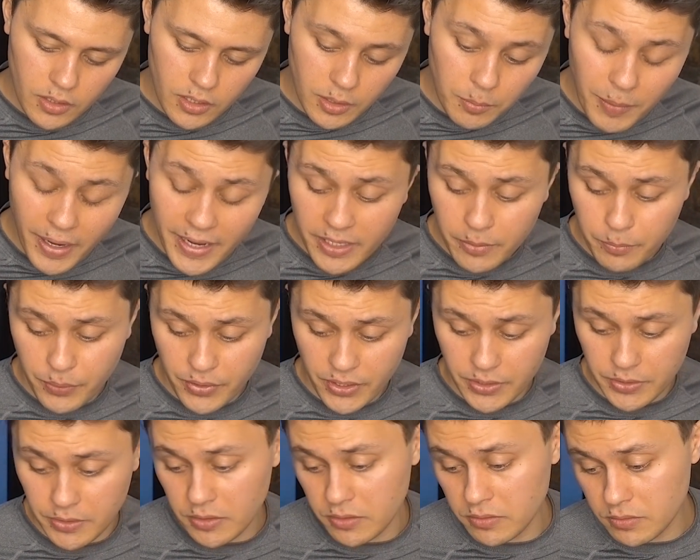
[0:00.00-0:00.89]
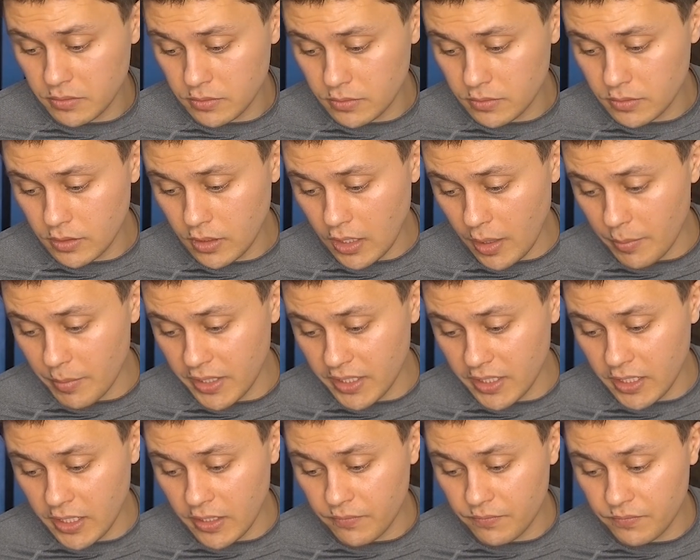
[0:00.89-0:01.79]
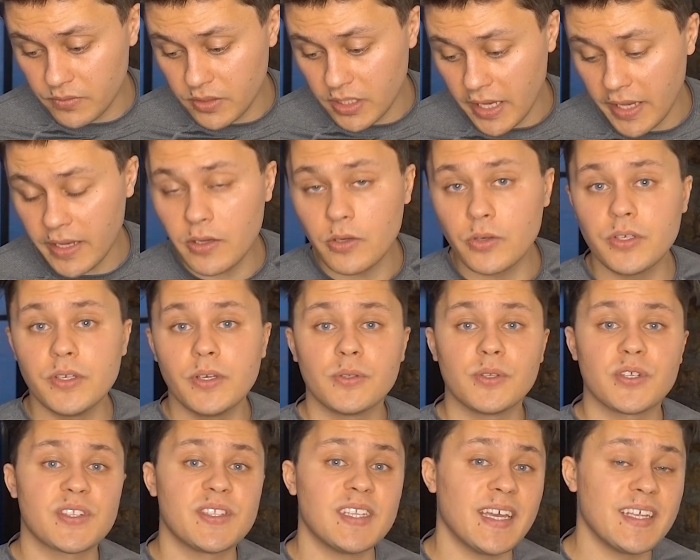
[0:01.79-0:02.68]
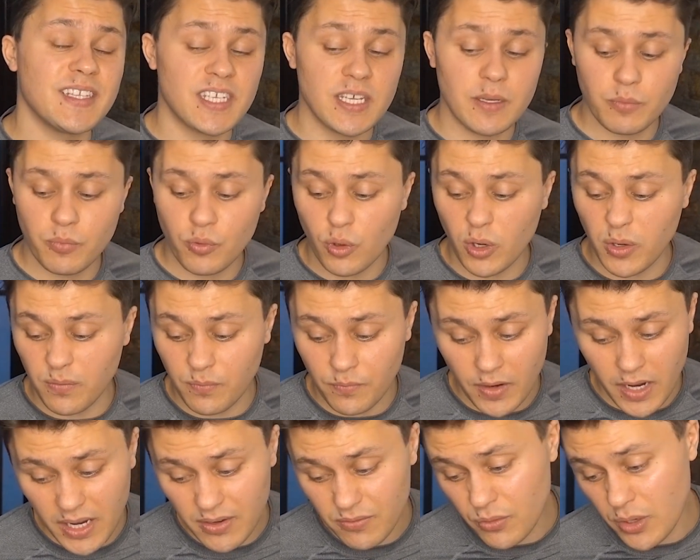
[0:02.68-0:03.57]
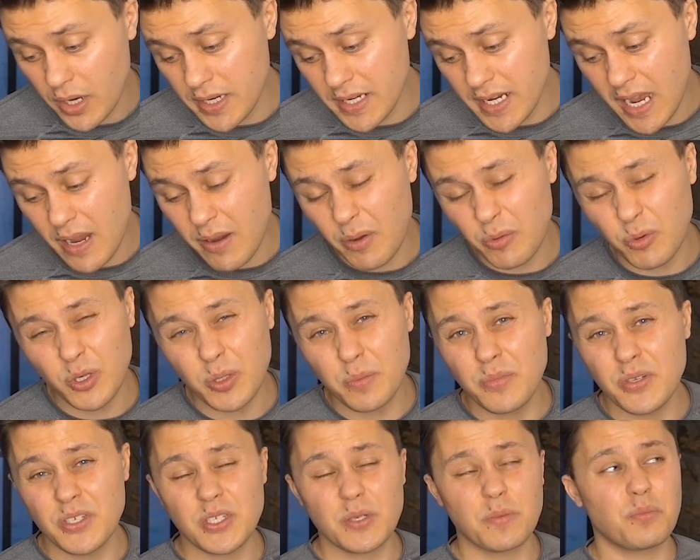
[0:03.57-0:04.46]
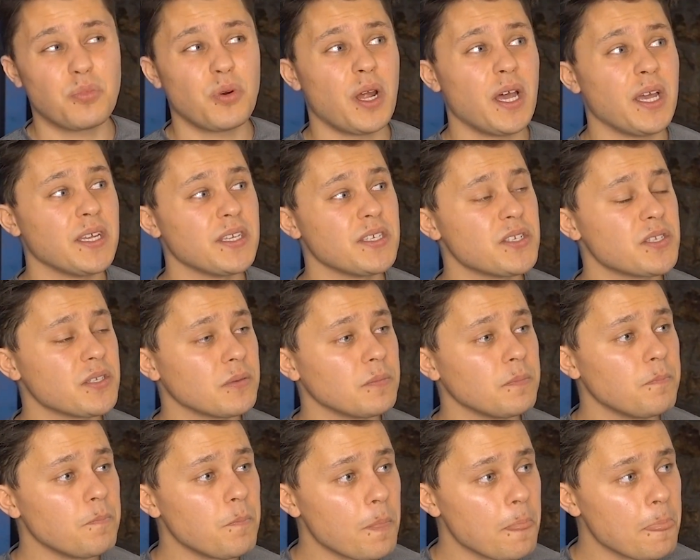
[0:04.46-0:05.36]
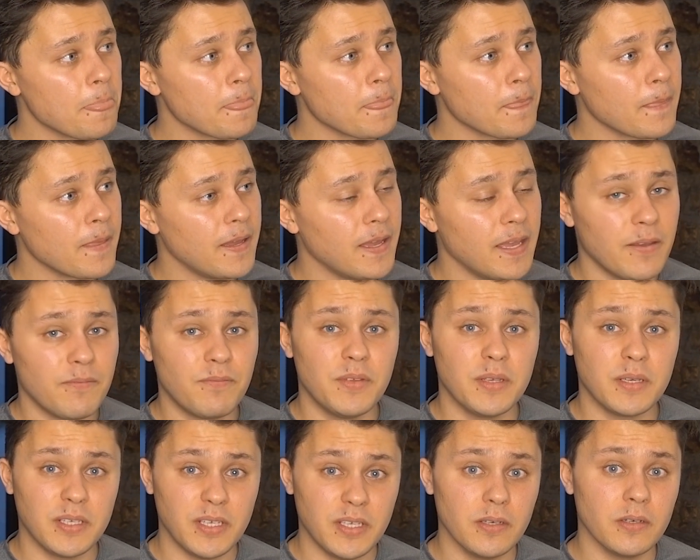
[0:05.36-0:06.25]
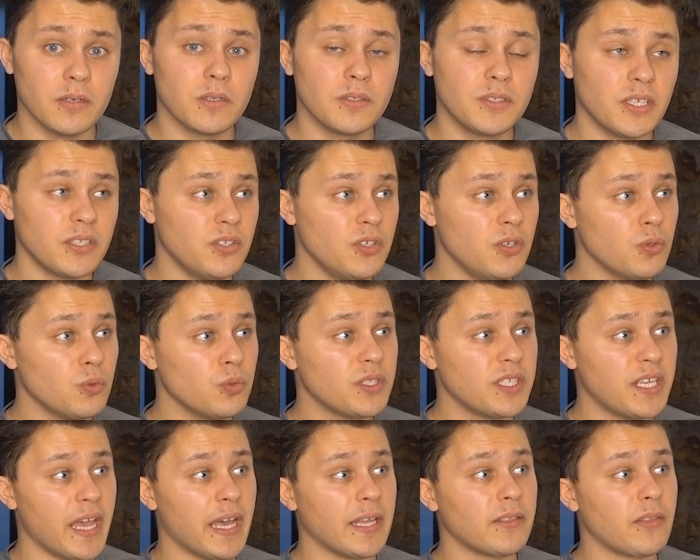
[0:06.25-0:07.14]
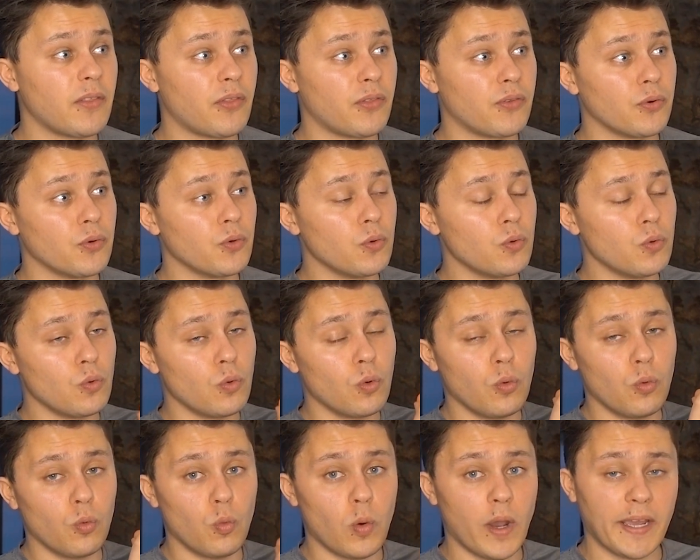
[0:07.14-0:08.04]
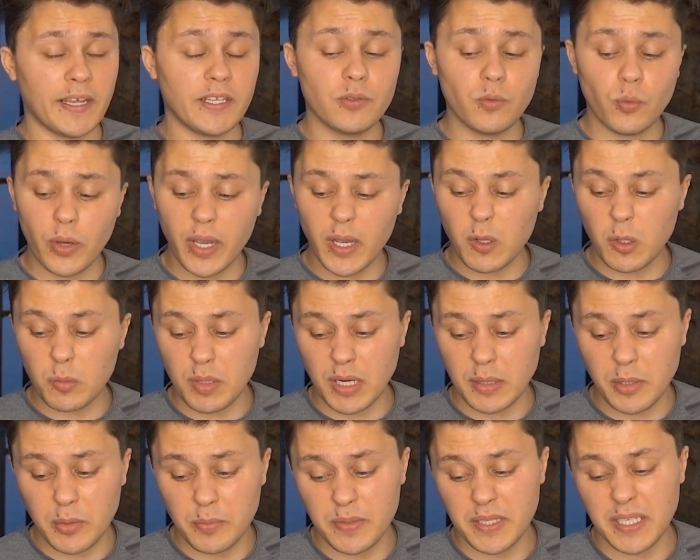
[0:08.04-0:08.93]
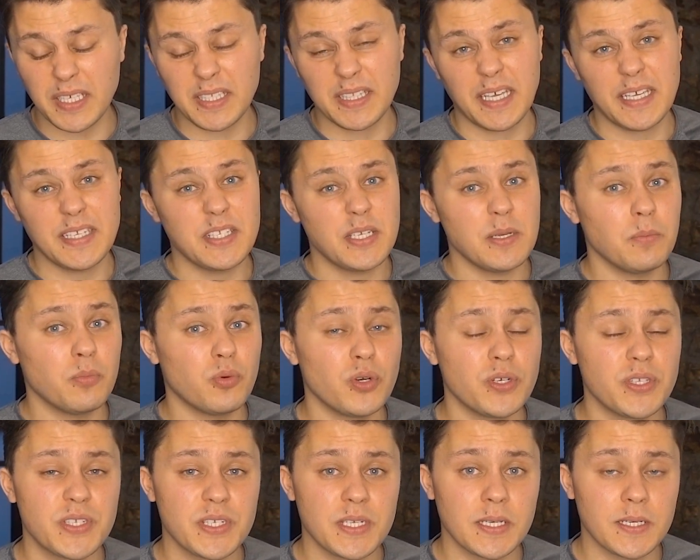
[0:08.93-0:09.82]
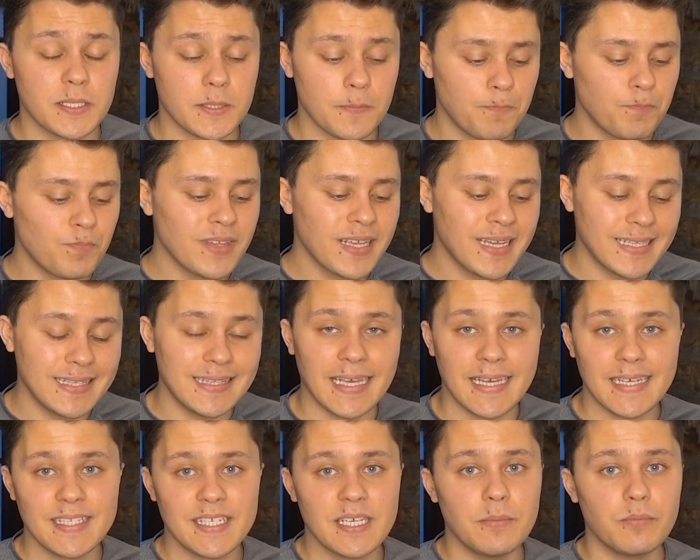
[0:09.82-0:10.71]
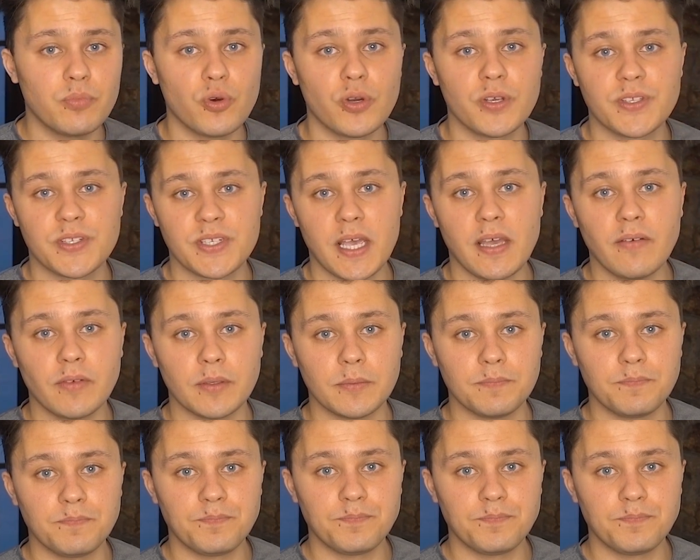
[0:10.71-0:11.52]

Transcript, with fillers: In my opinion, I mean, if the anchor yield is 19.5 right now, I wouldn't be surprised if the yield that you'd get through white whale would probably be like 19.6, 19.7.